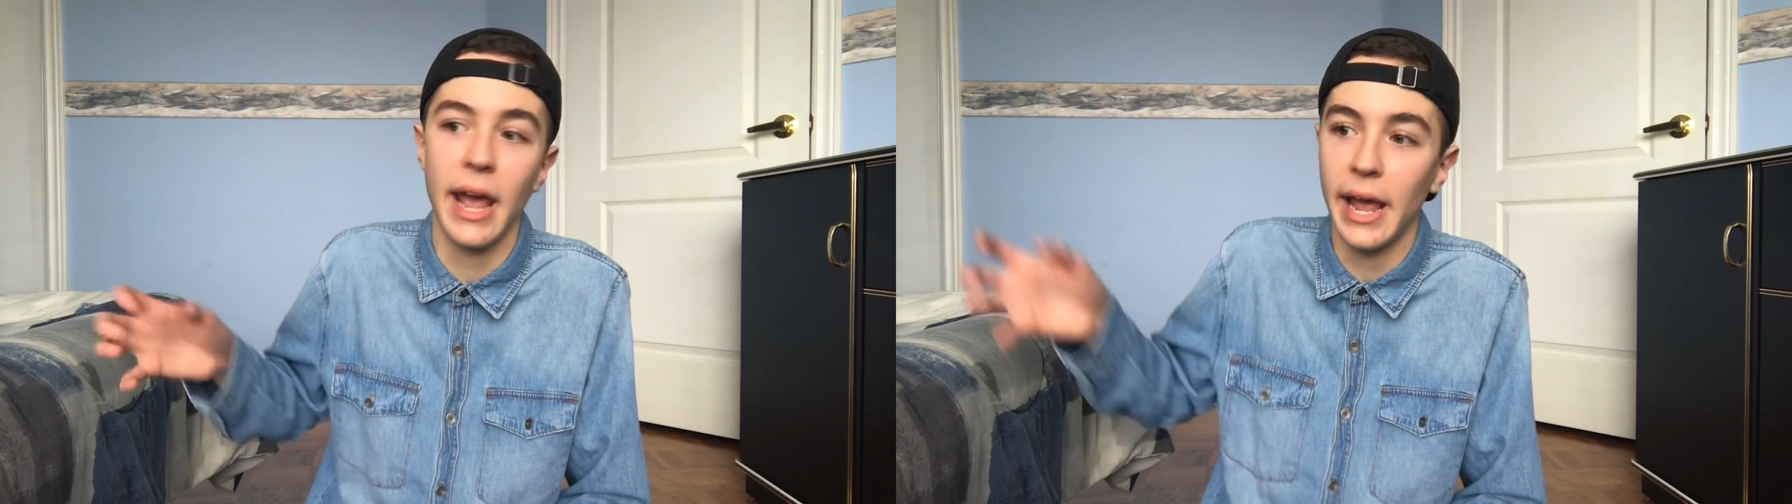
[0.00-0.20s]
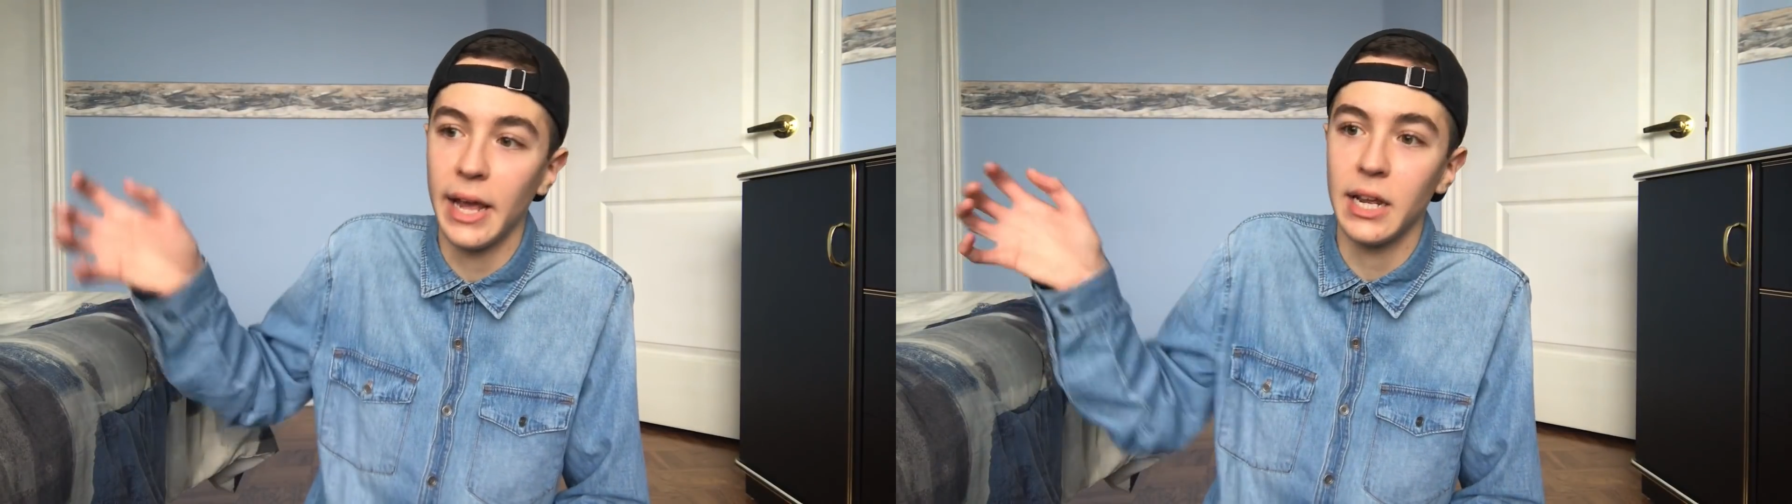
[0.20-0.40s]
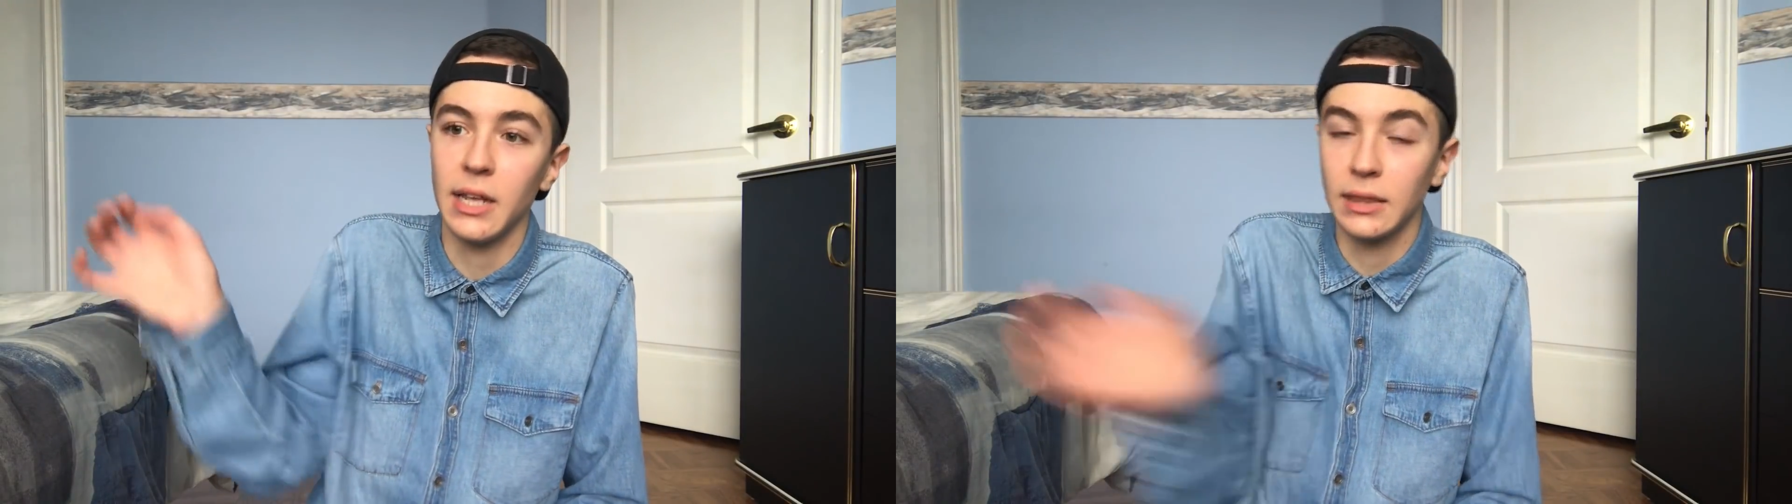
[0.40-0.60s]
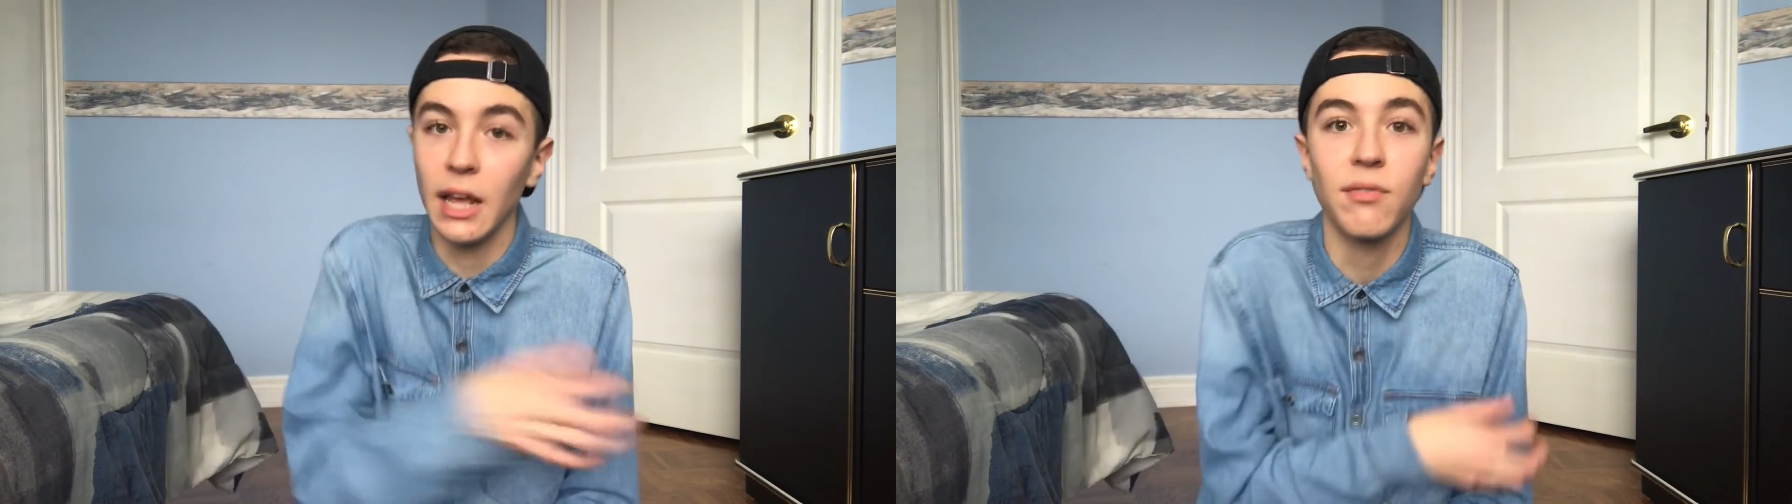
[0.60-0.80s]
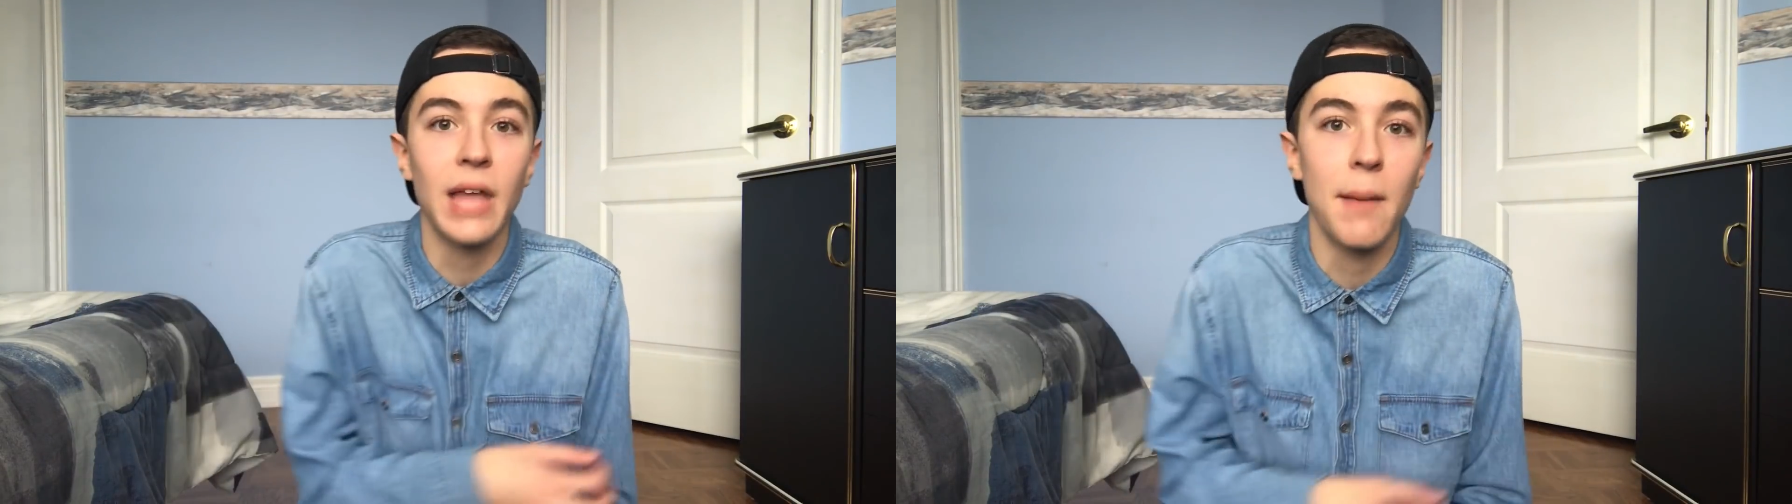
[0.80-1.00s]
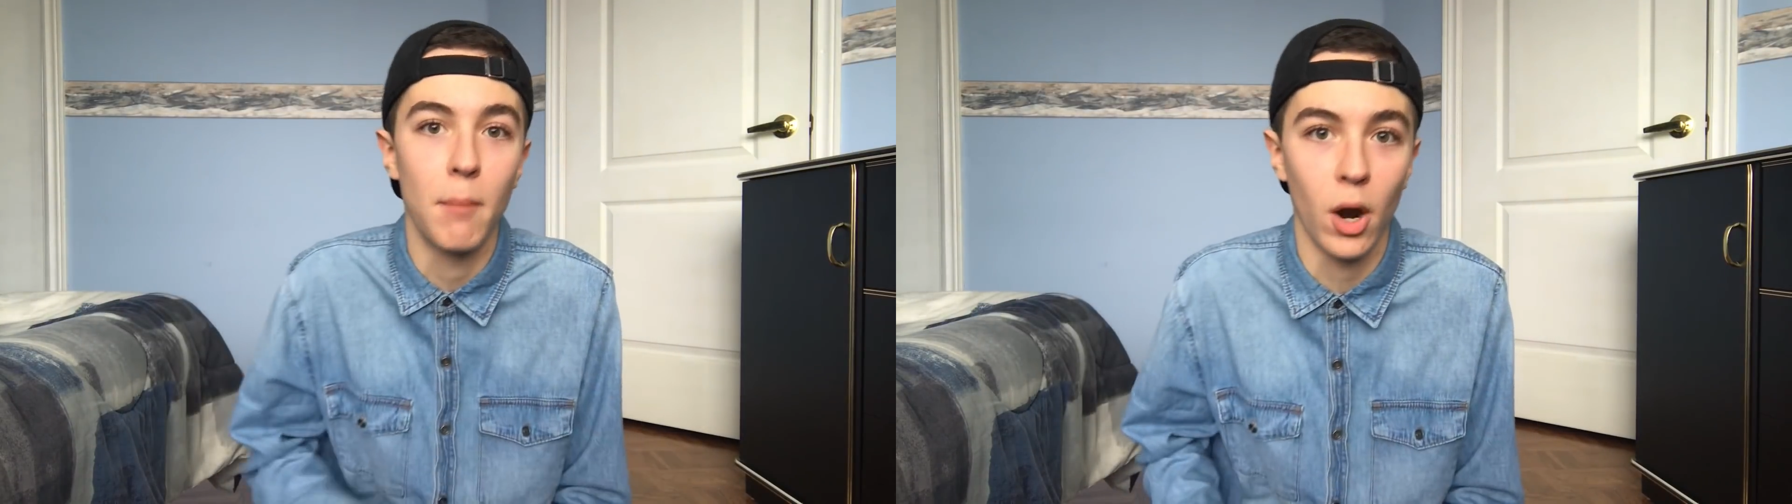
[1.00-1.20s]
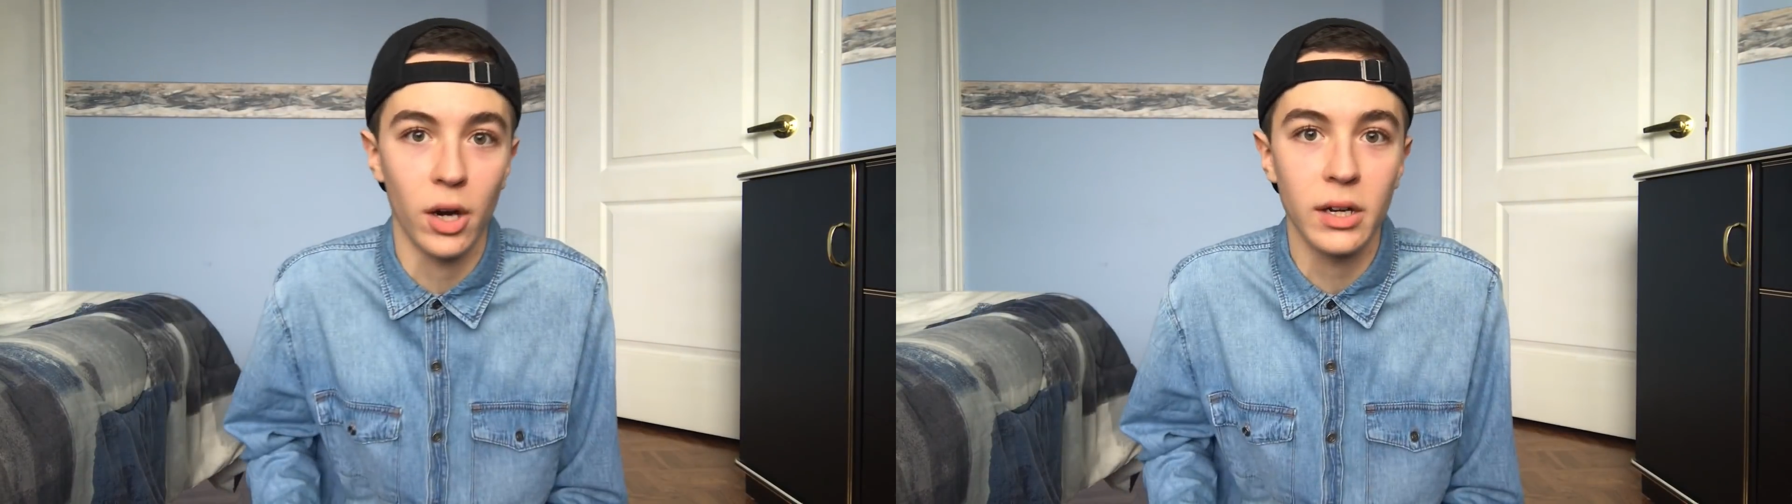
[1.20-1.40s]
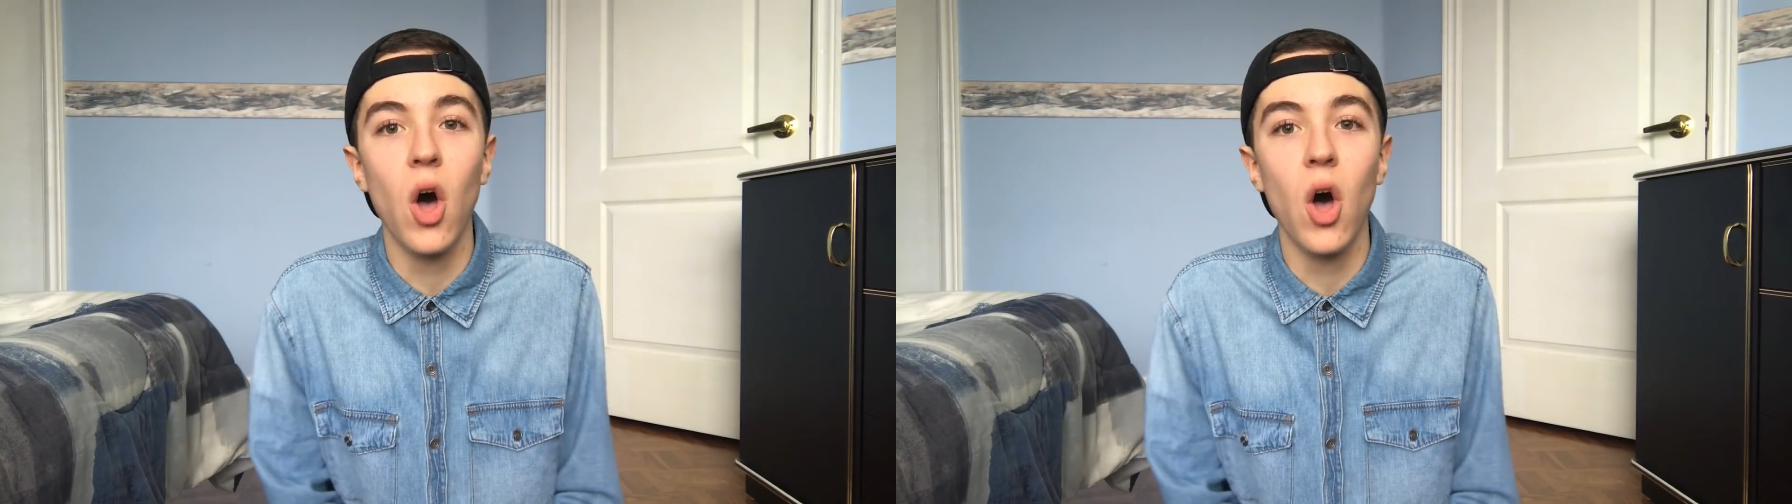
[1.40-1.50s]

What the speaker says: and it left that mark.